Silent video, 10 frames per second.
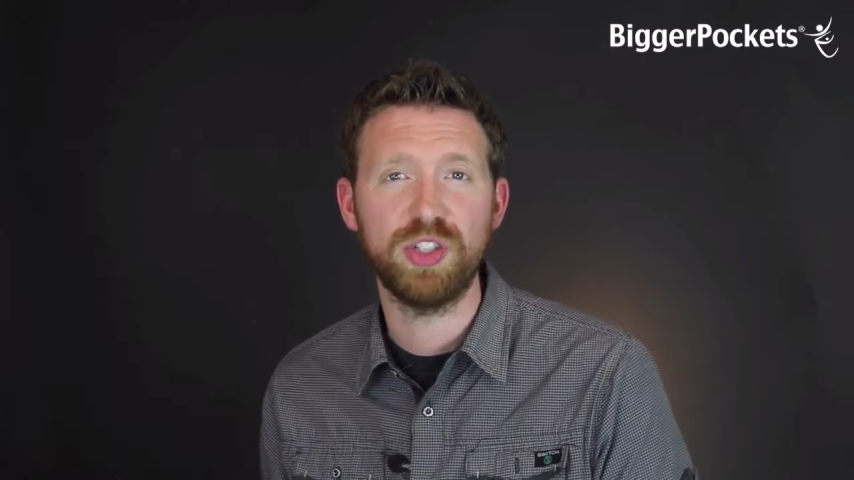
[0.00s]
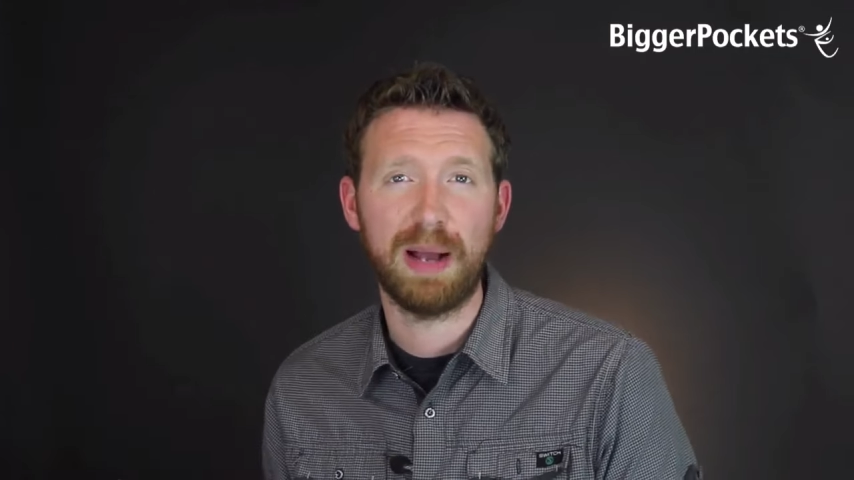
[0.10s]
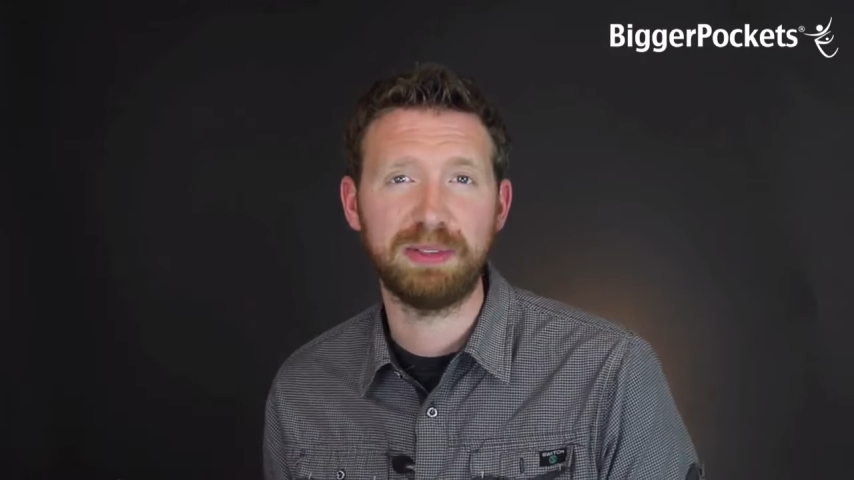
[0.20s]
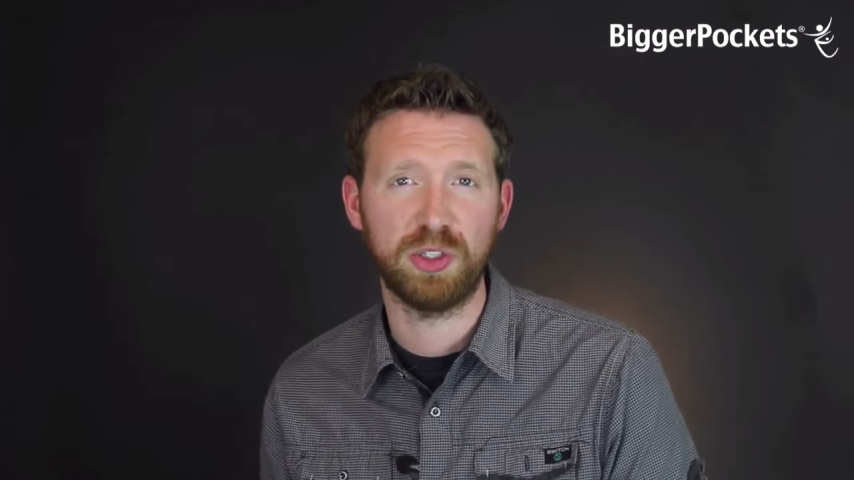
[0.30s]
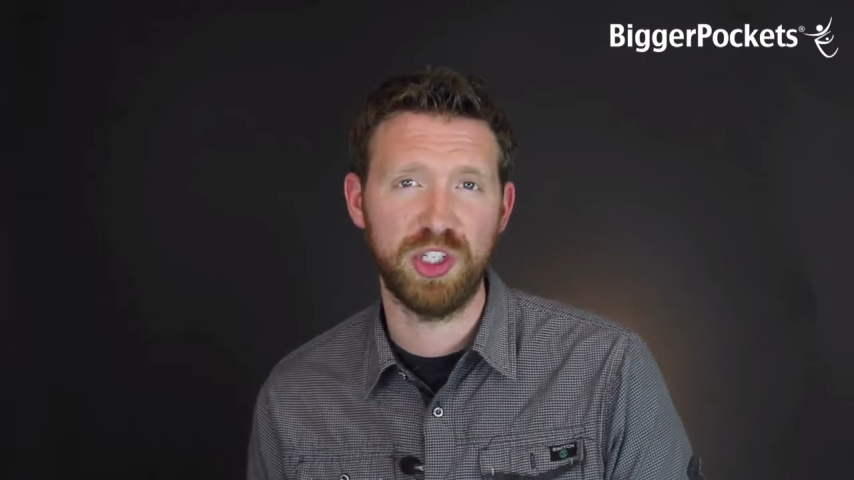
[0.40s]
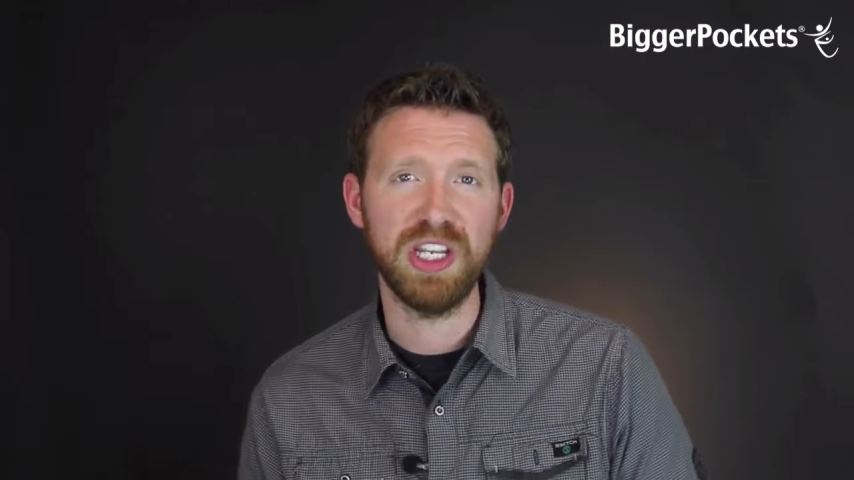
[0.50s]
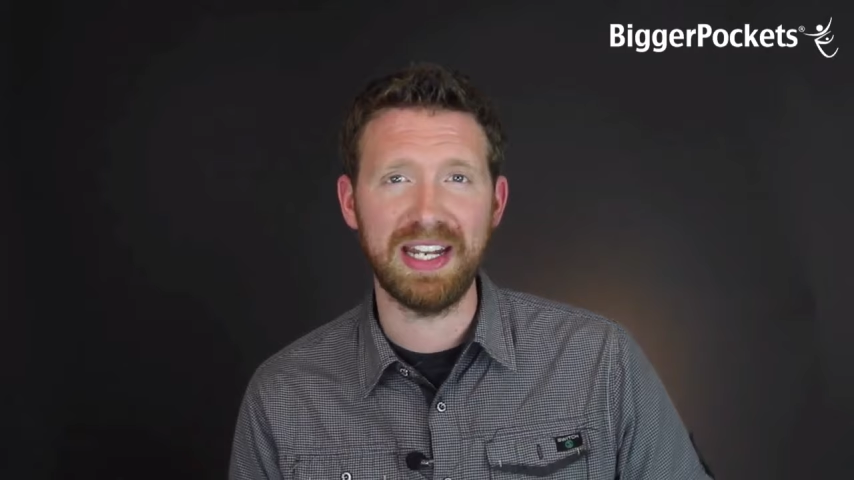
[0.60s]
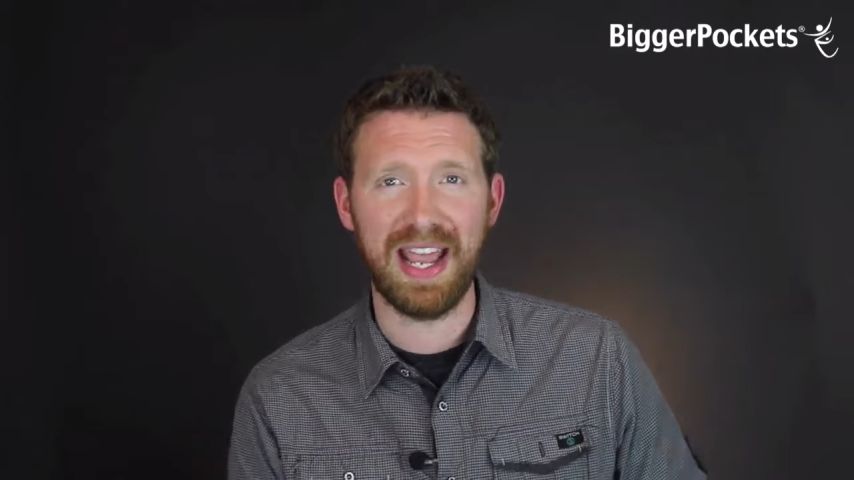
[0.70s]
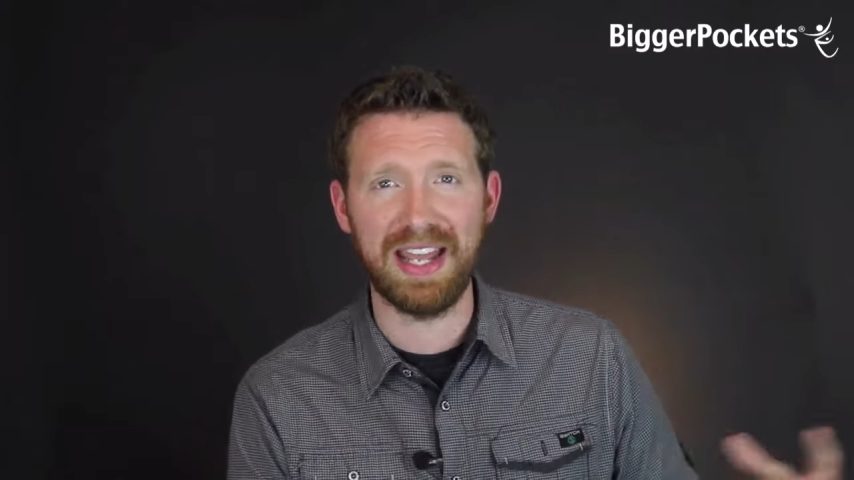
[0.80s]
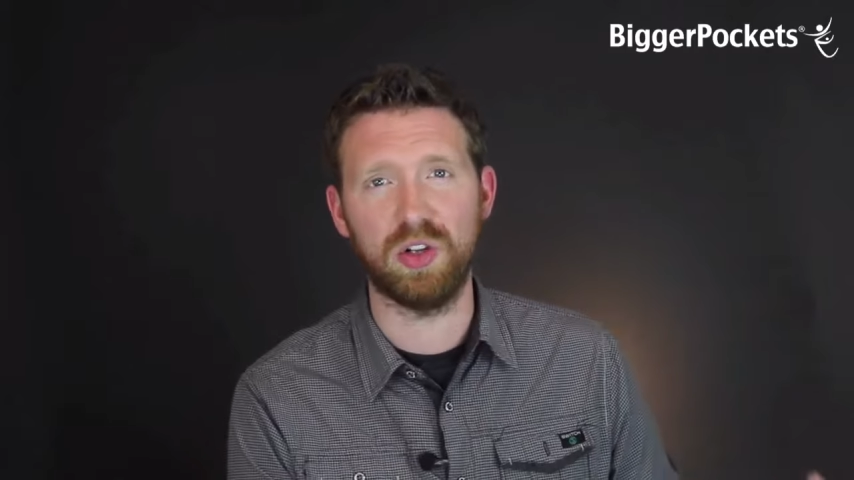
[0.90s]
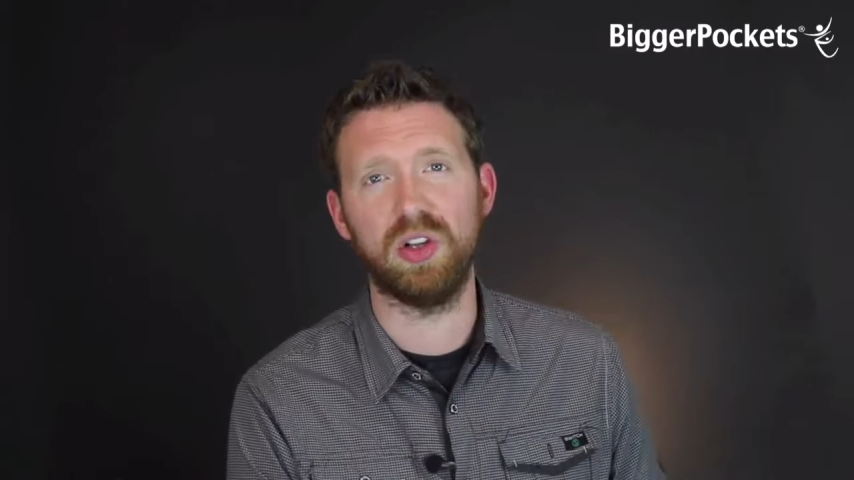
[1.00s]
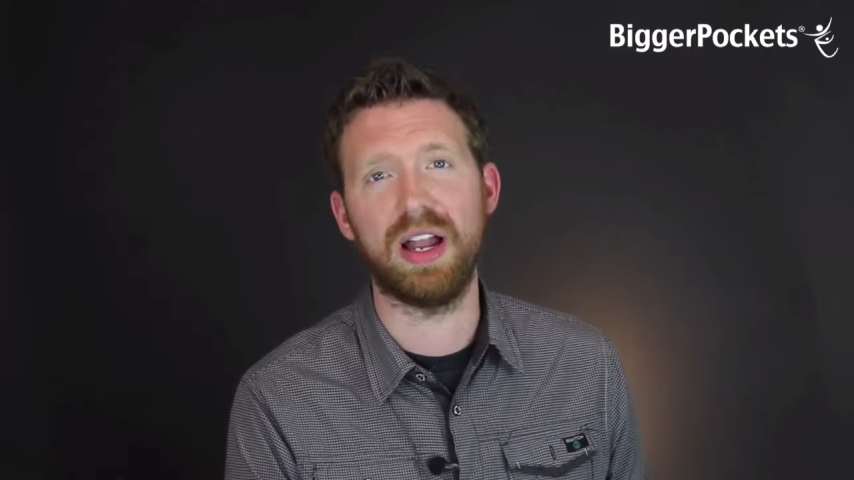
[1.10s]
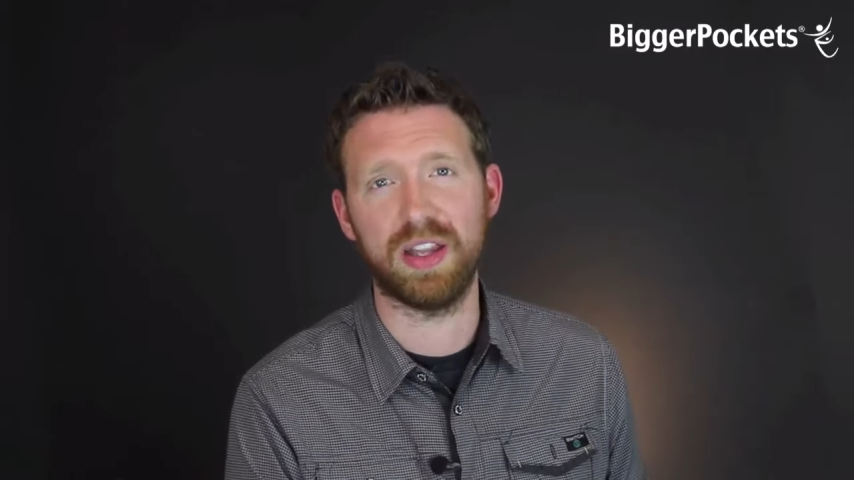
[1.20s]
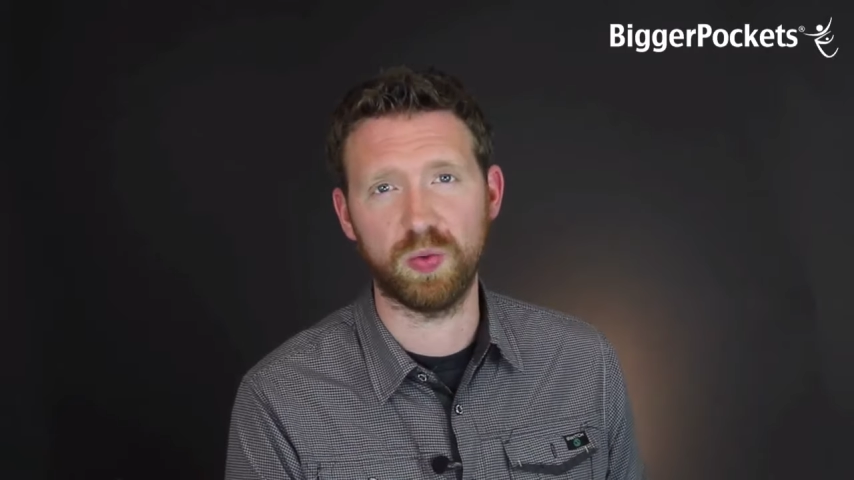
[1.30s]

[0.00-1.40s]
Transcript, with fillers: job so she could handle a lot